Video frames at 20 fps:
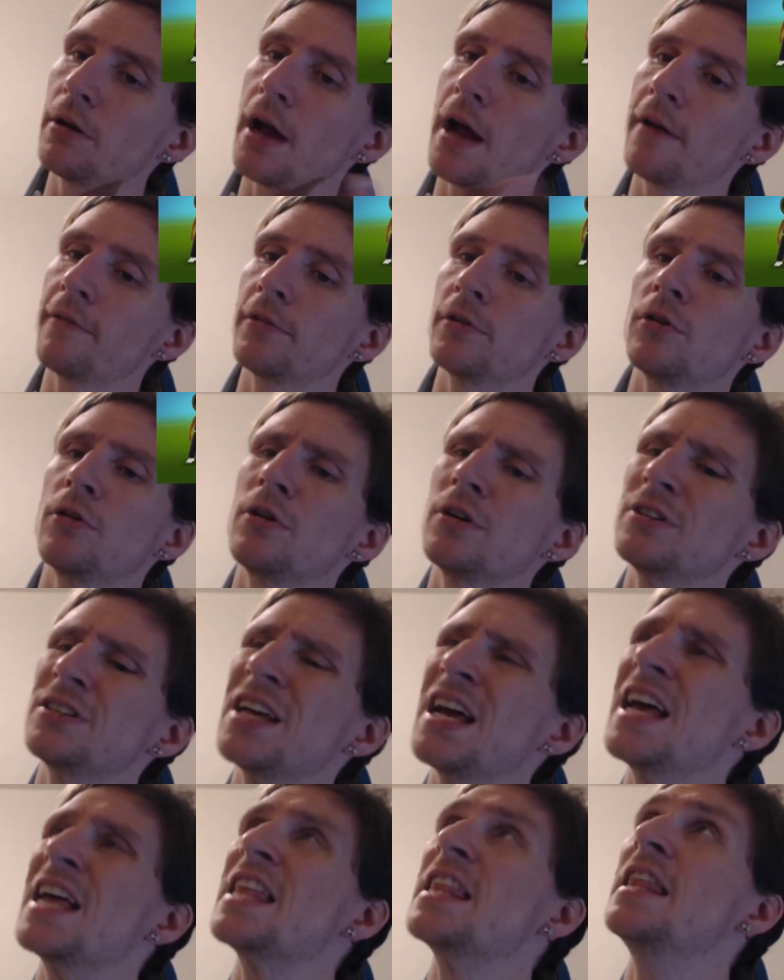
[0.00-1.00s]
avatars,
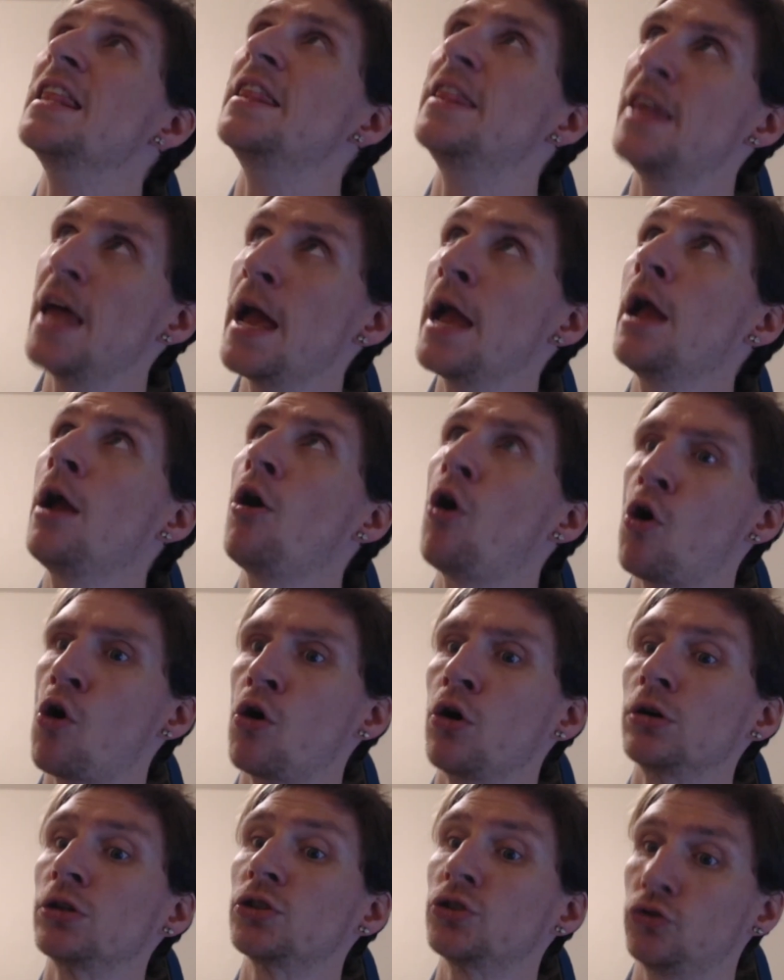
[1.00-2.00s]
they
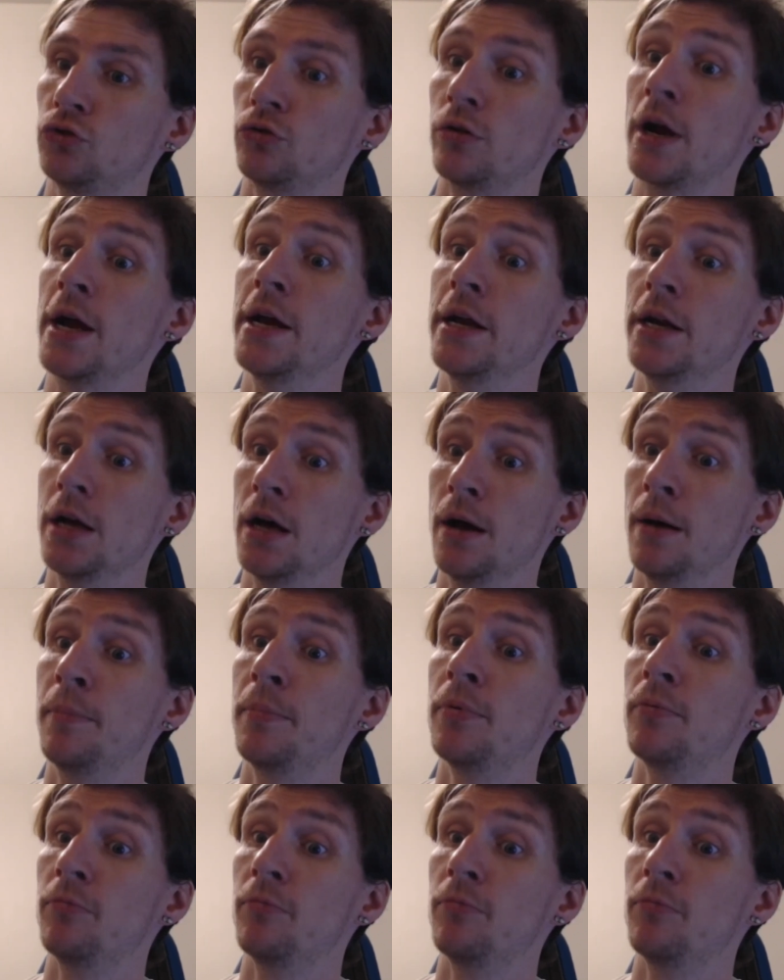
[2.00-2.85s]
are straight up